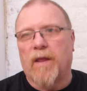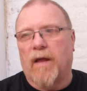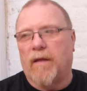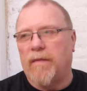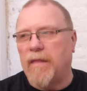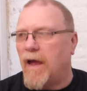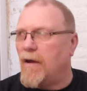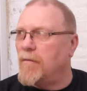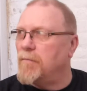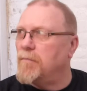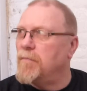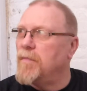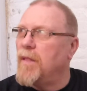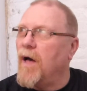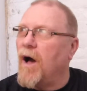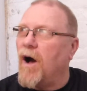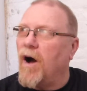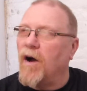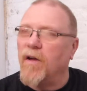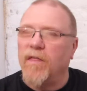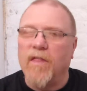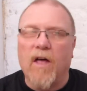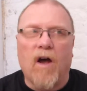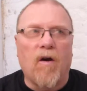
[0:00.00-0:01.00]
Now,
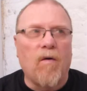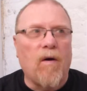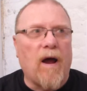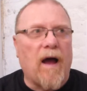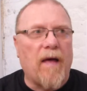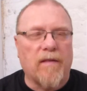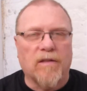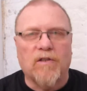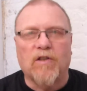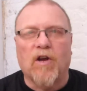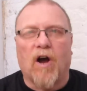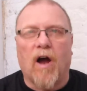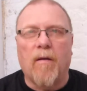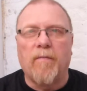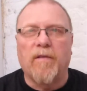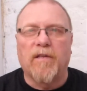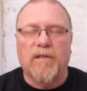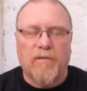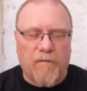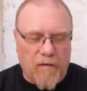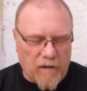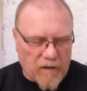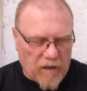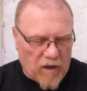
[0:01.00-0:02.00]
I know at the time of
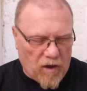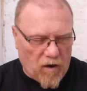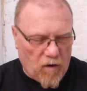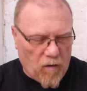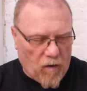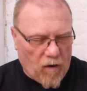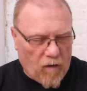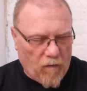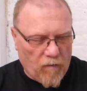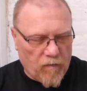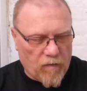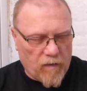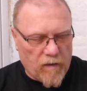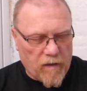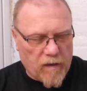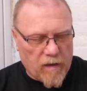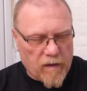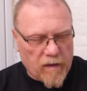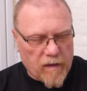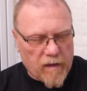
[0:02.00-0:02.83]
this video on